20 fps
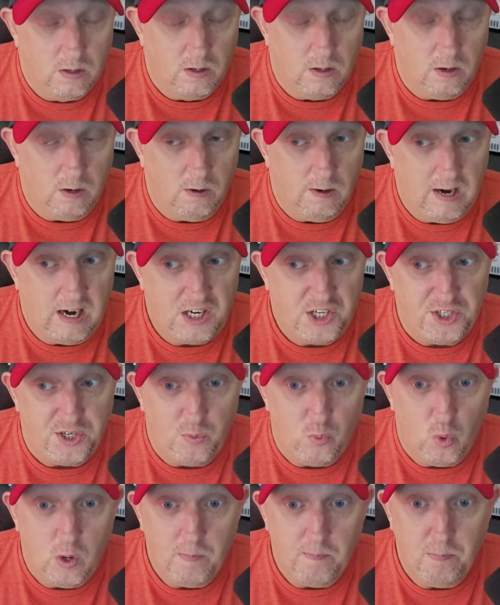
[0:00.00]
are actually
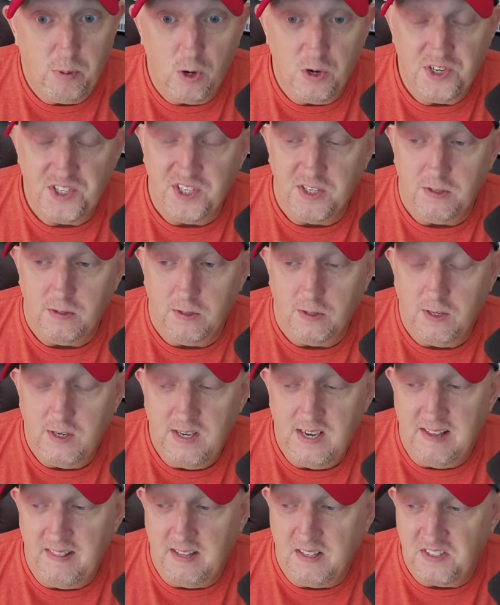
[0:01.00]
one person,
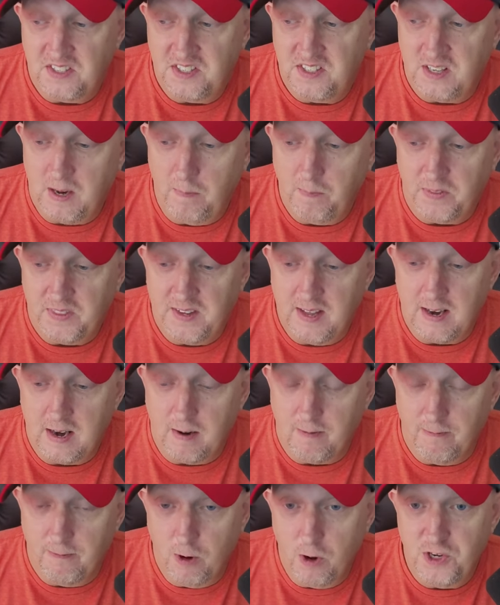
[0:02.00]
and that some that a
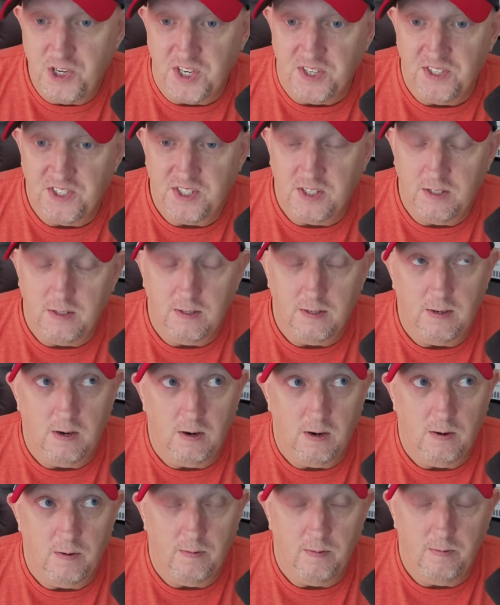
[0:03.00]
vergence and
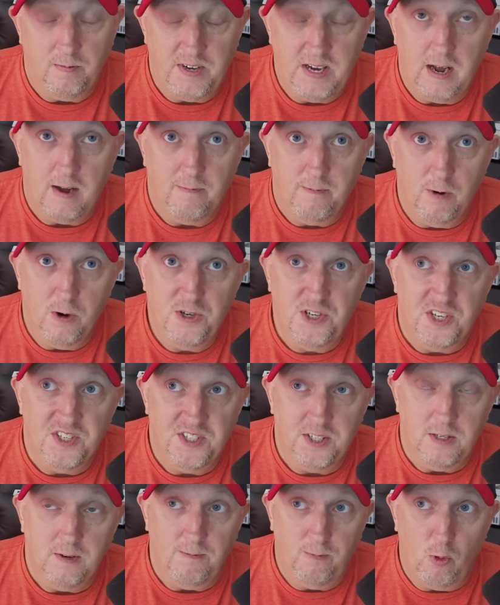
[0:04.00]
uh, yeah, vergence and
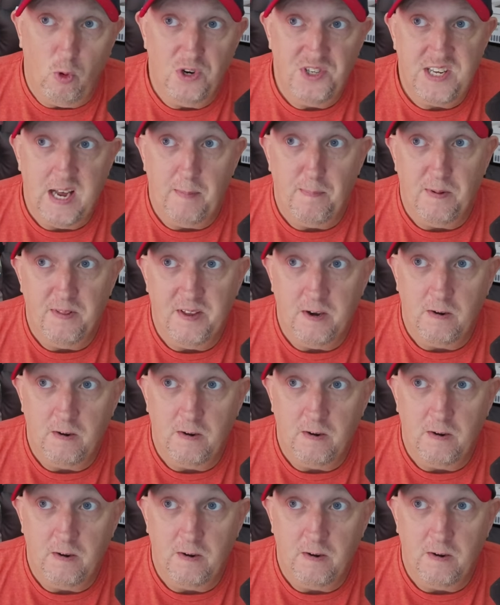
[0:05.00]
the force happened there.